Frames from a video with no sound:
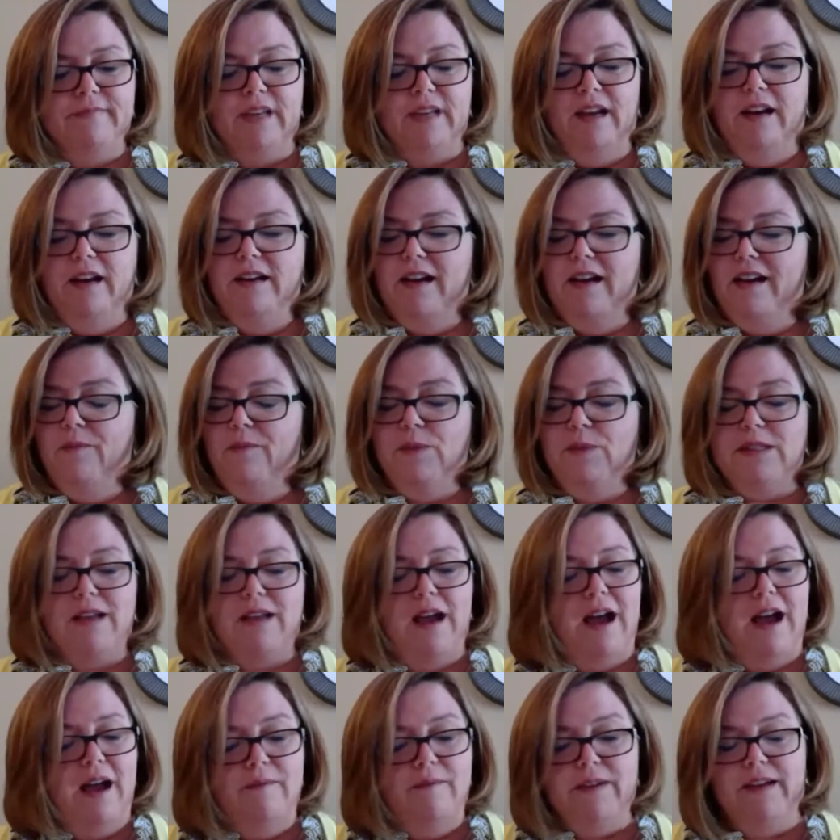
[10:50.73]
It was
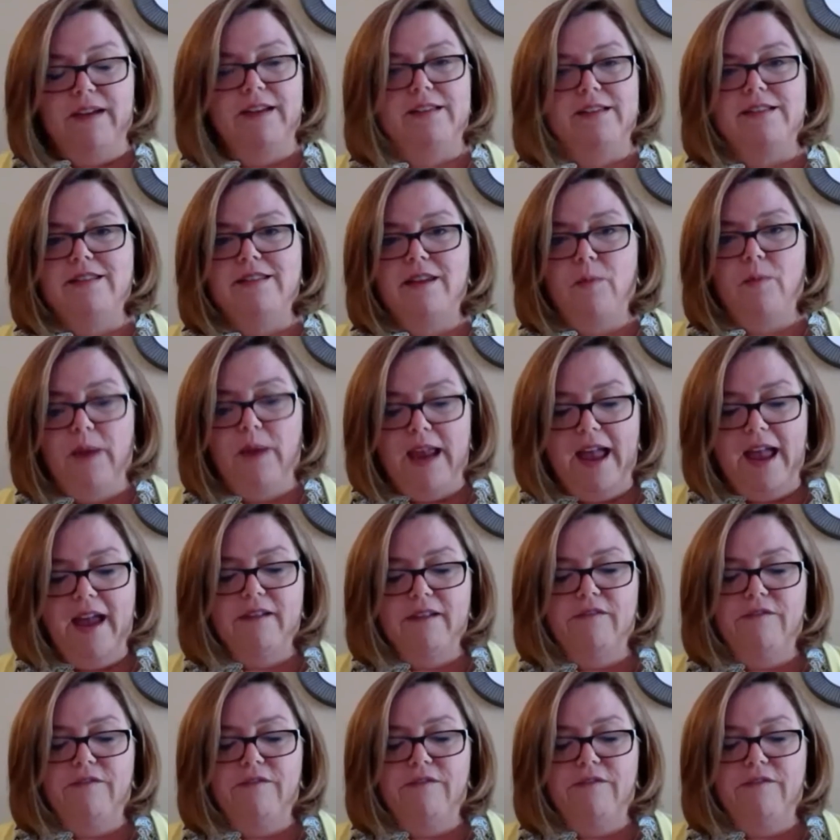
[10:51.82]
obvious that we had